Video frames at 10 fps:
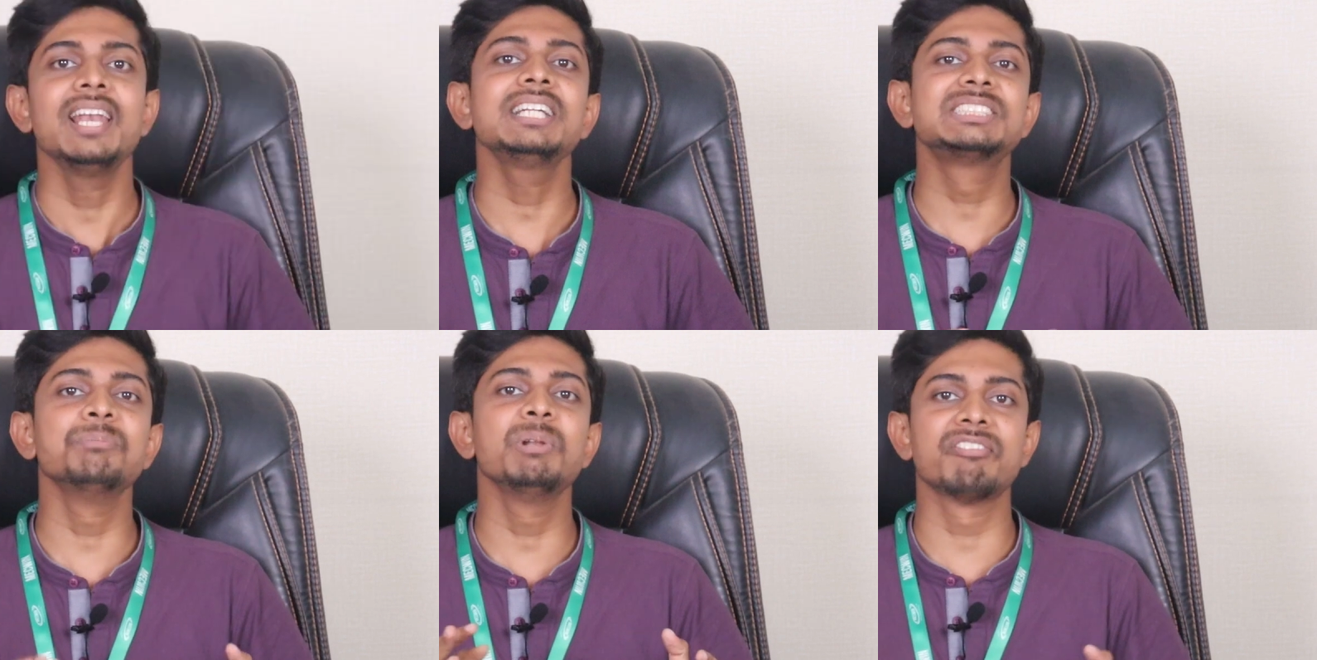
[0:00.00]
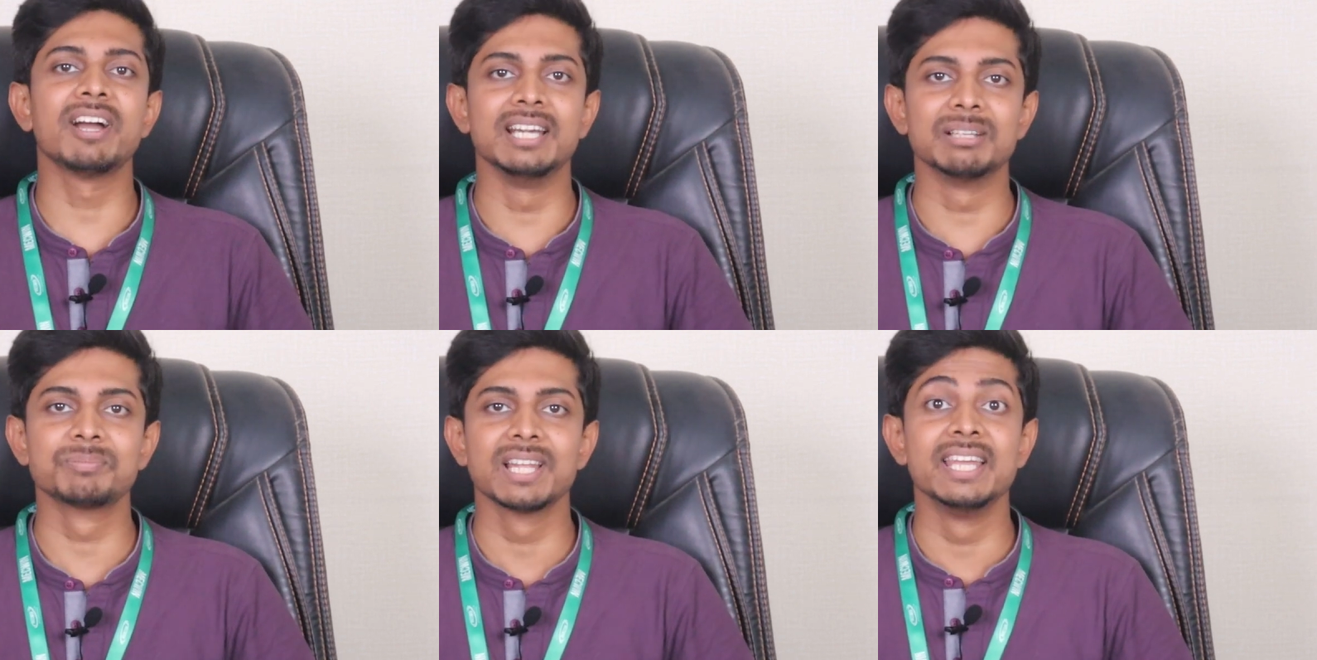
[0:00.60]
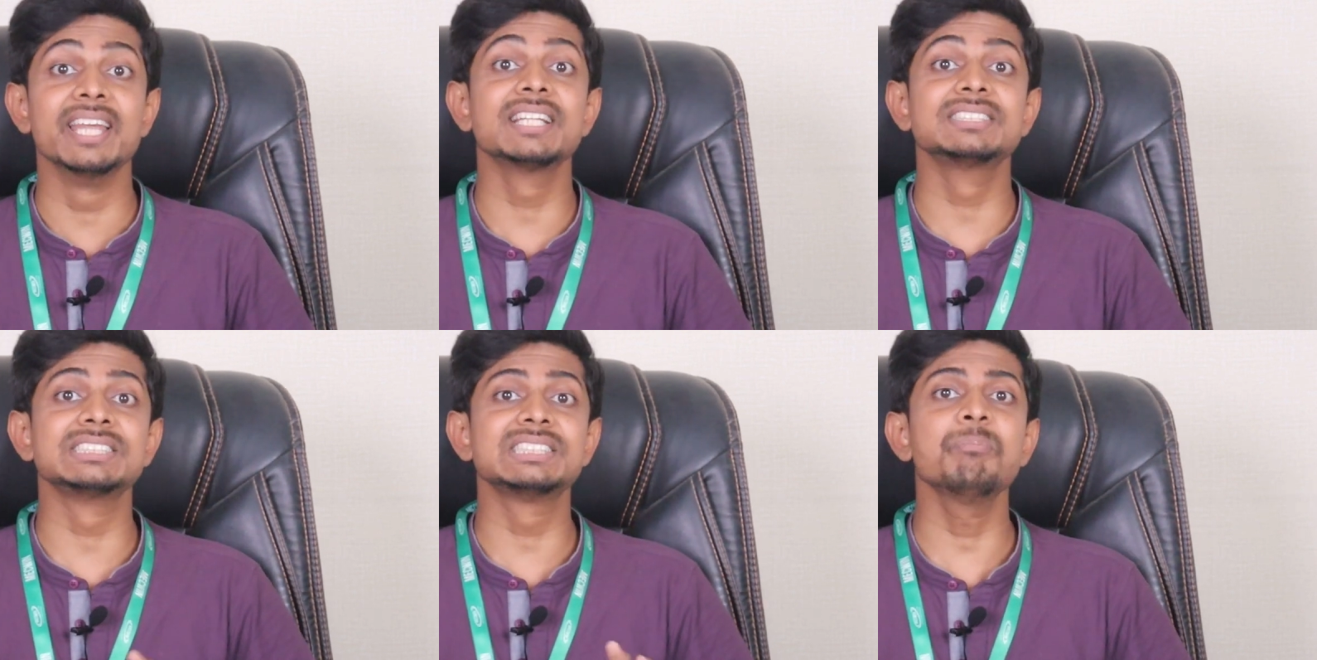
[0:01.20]
Let's simplify it. Here is
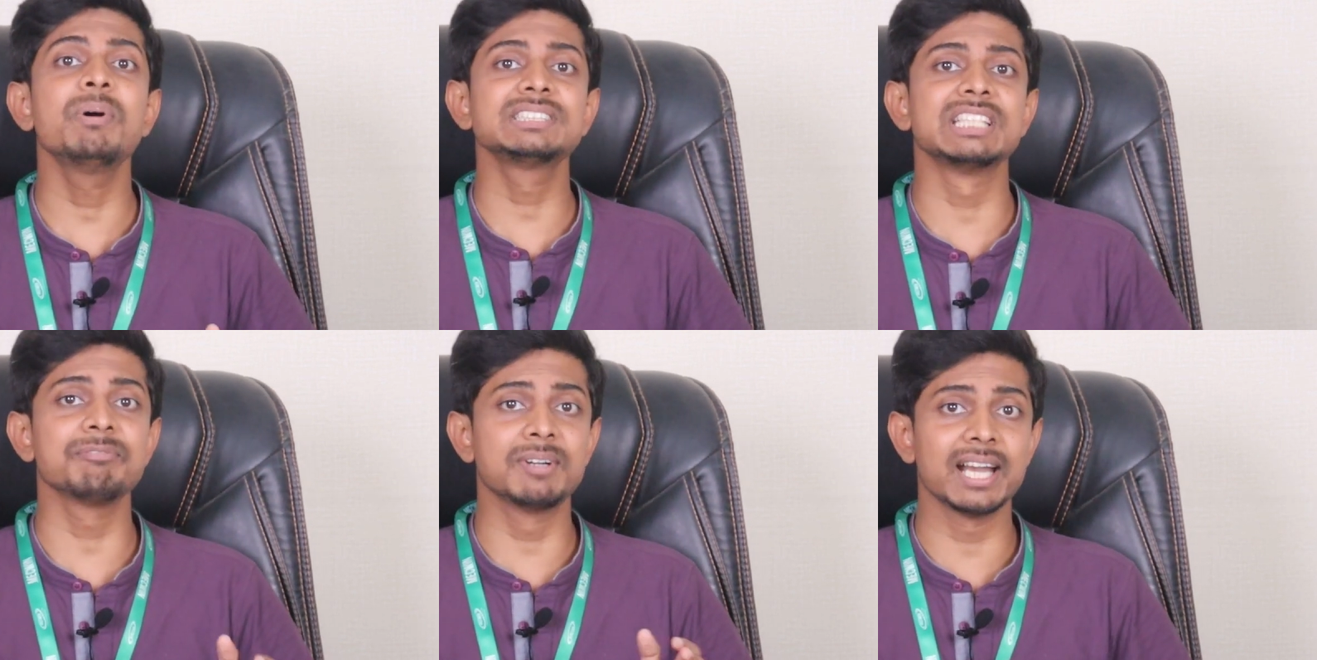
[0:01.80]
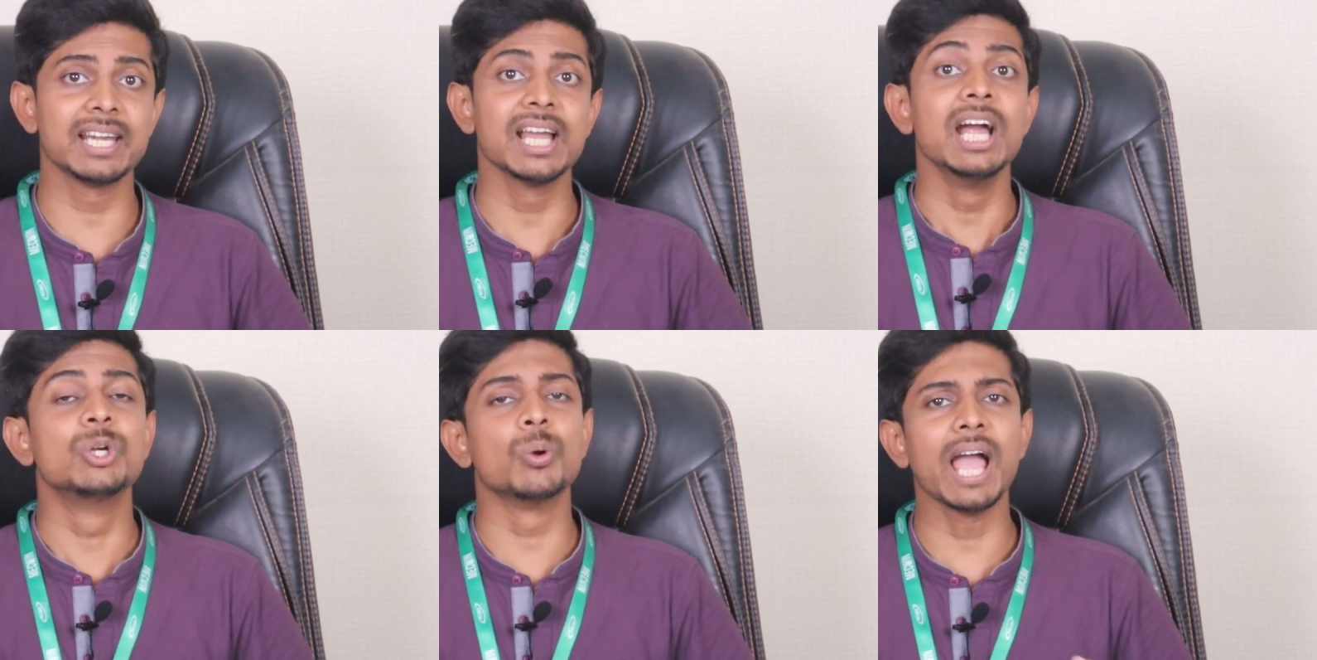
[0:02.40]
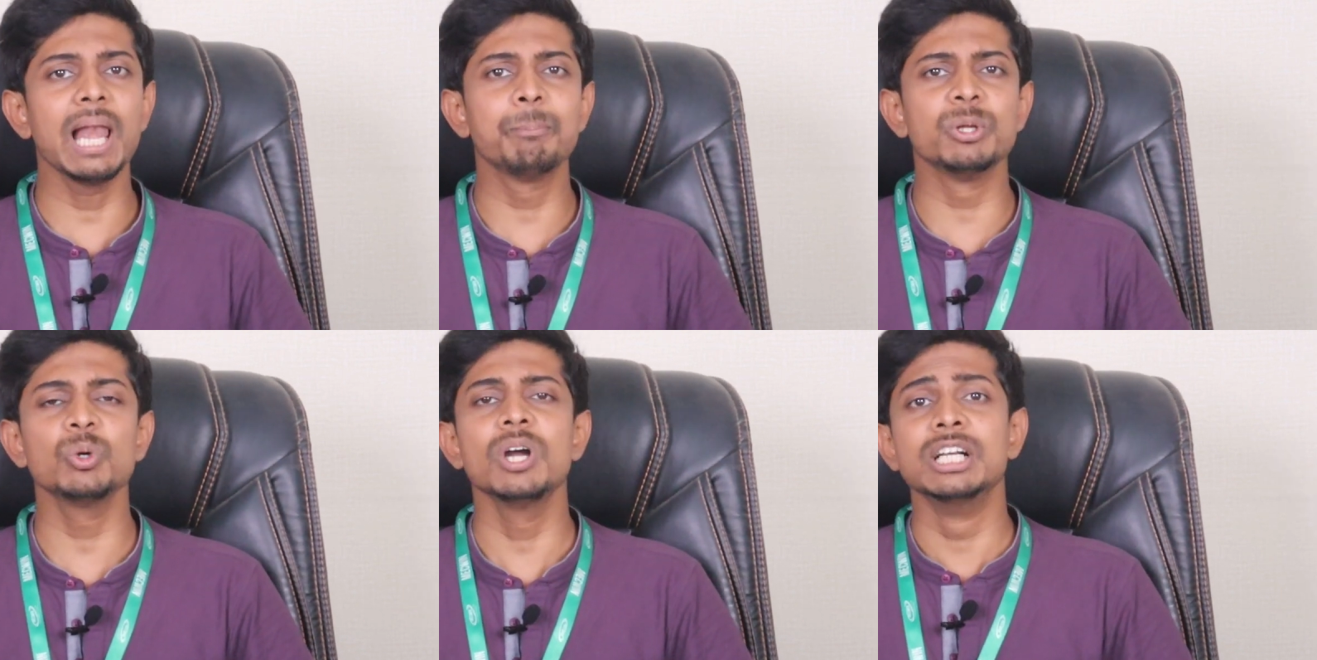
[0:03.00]
the step-by-step guide to help
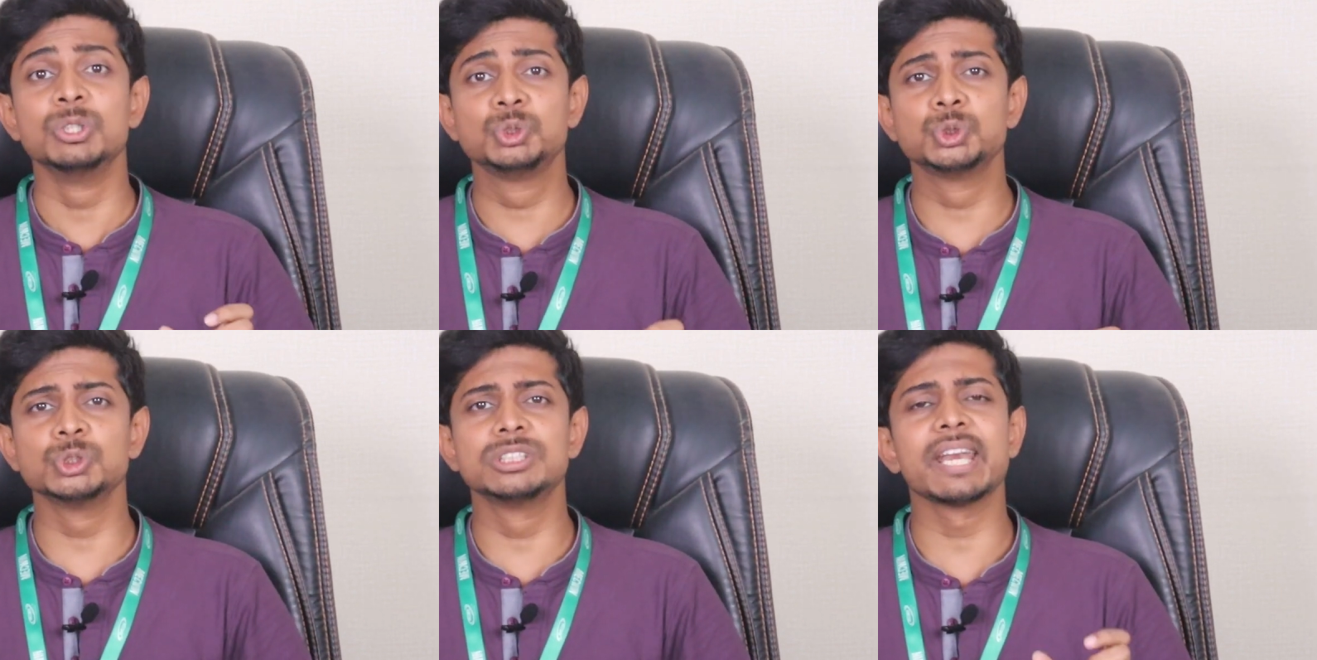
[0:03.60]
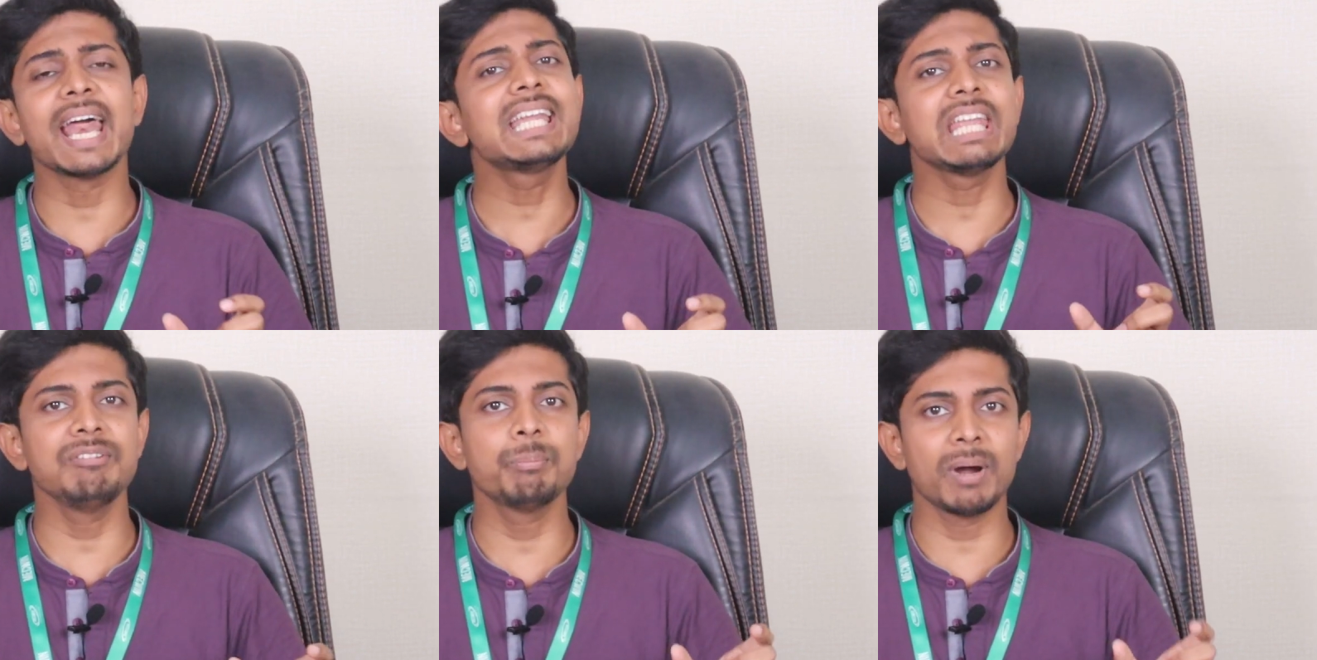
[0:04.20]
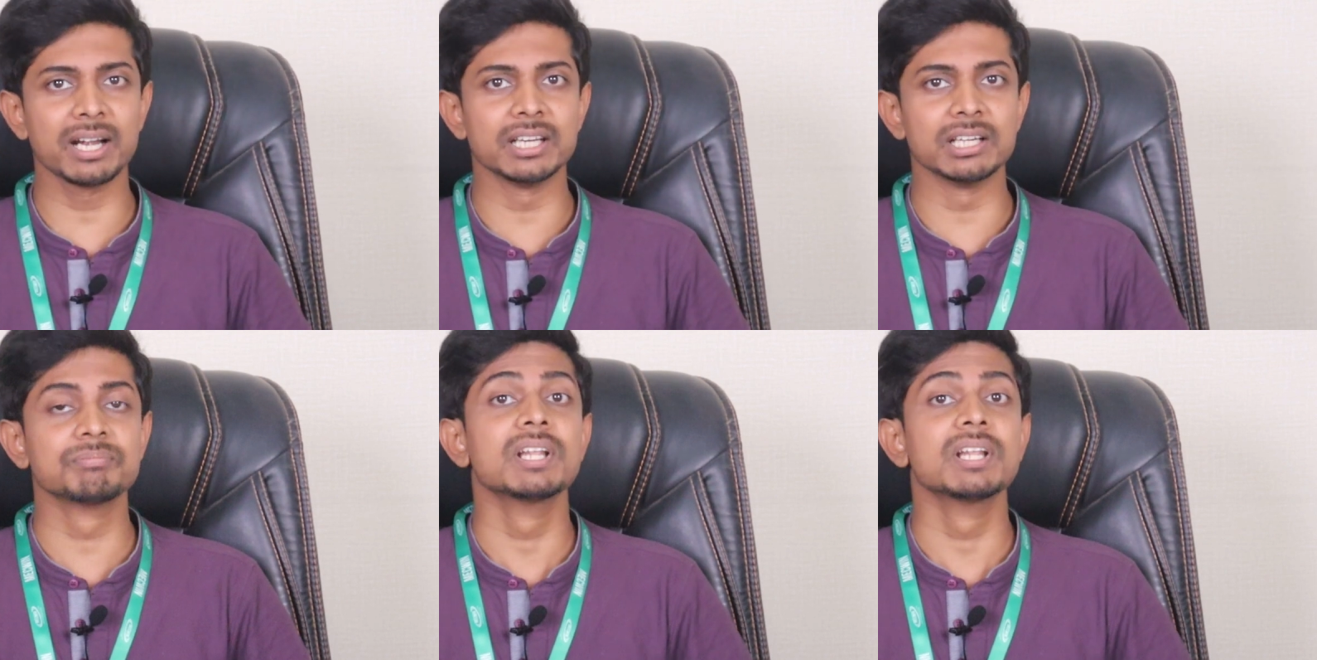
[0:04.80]
you to choose the right EV partner.